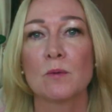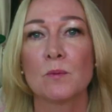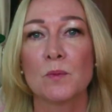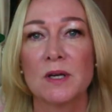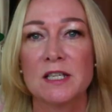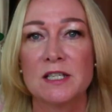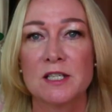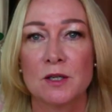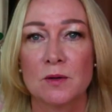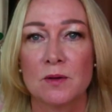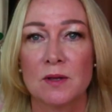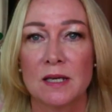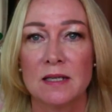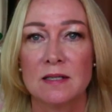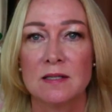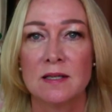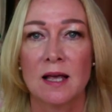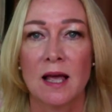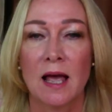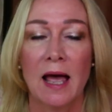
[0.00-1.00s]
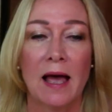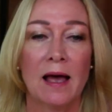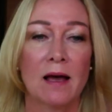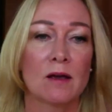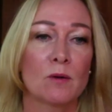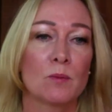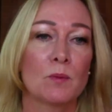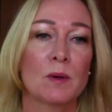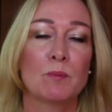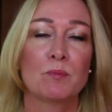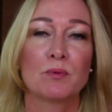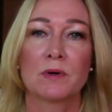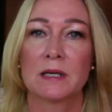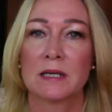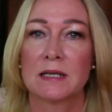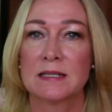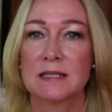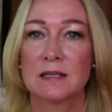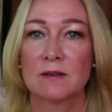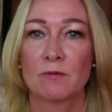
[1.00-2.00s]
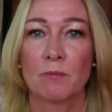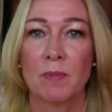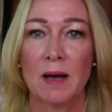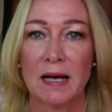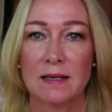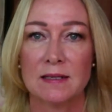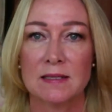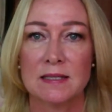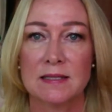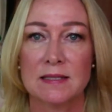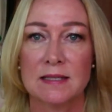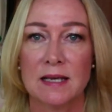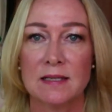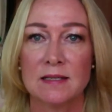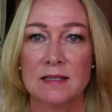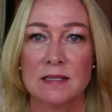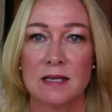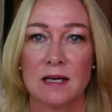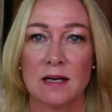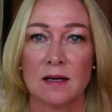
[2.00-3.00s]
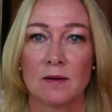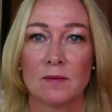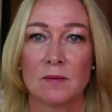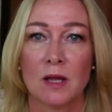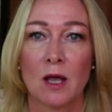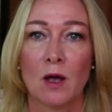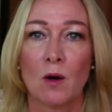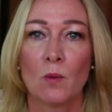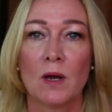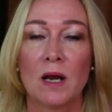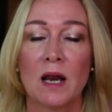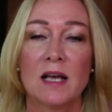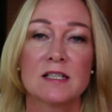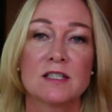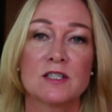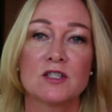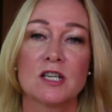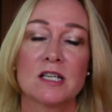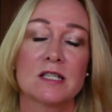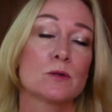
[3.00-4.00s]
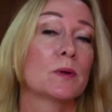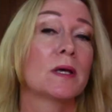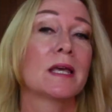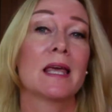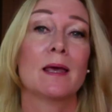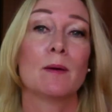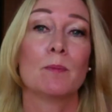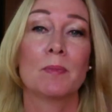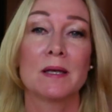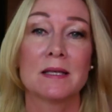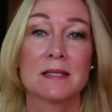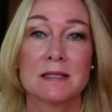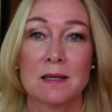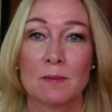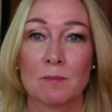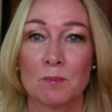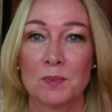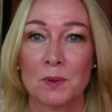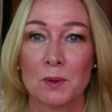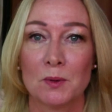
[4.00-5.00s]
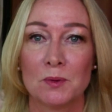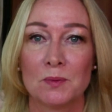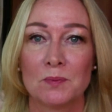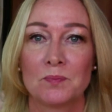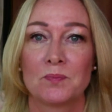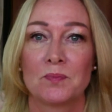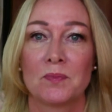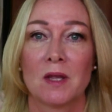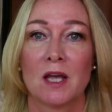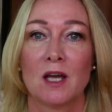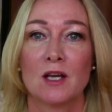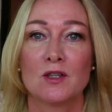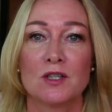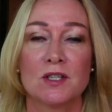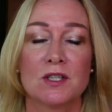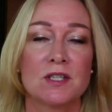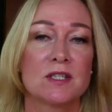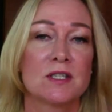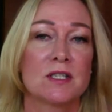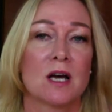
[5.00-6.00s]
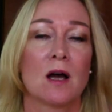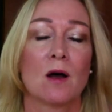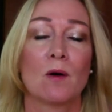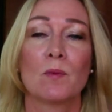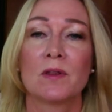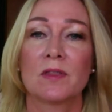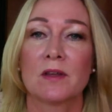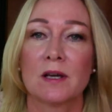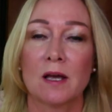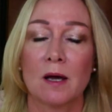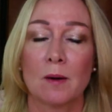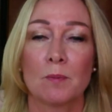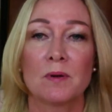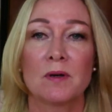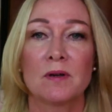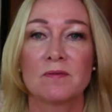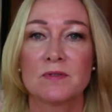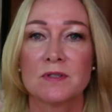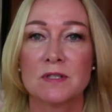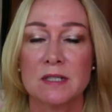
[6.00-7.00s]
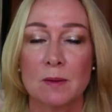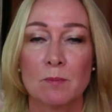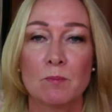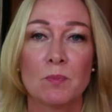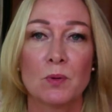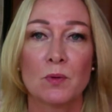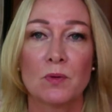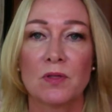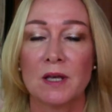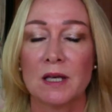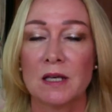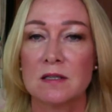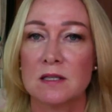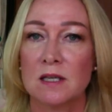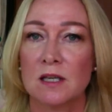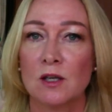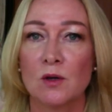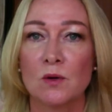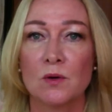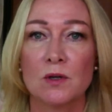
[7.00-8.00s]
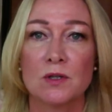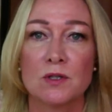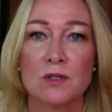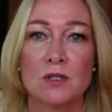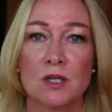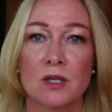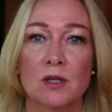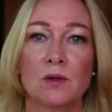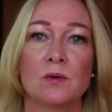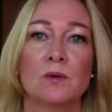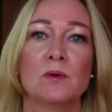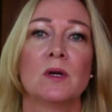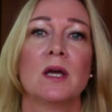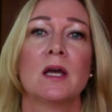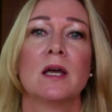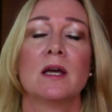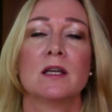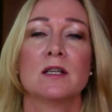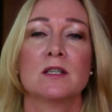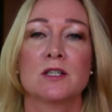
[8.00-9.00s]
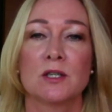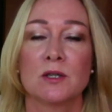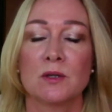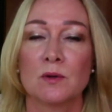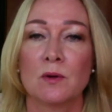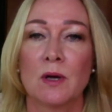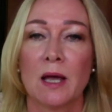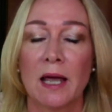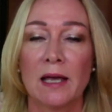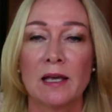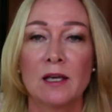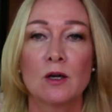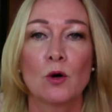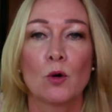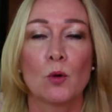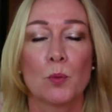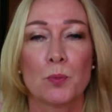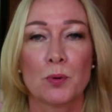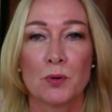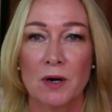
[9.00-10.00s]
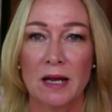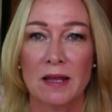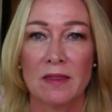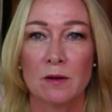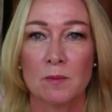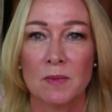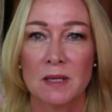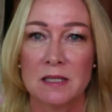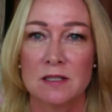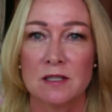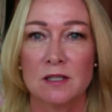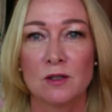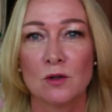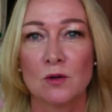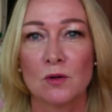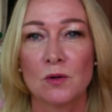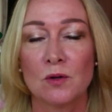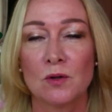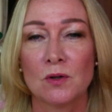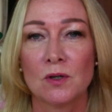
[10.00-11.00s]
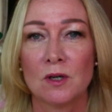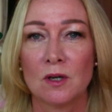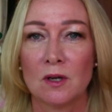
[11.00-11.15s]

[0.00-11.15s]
we do this? How can we bring ourselves back to centre? Well, I suggest we keep it simple. Just start with a couple of simple things that you can do to incorporate them into your